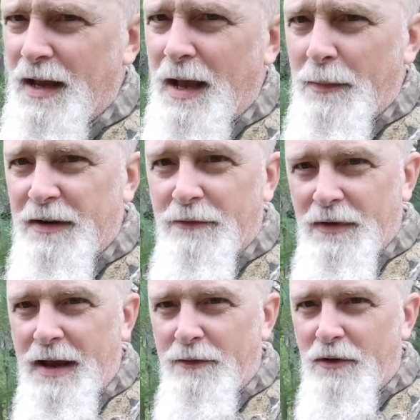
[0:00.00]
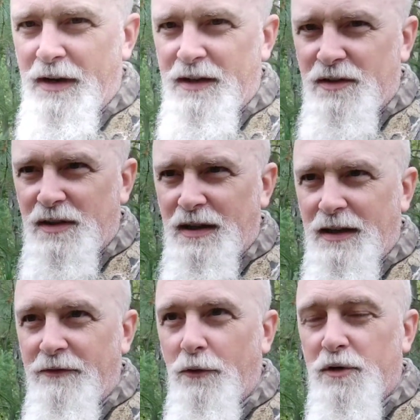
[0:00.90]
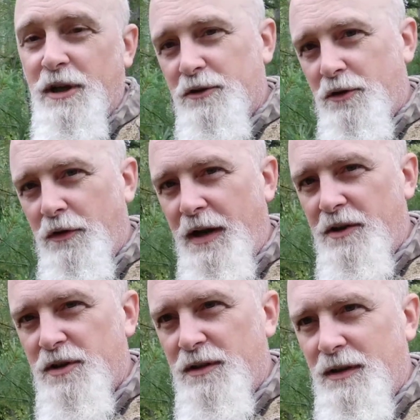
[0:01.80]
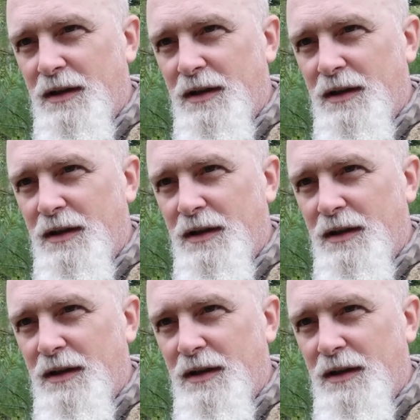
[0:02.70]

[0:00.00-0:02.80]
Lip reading: but of evergreens for shelter creation,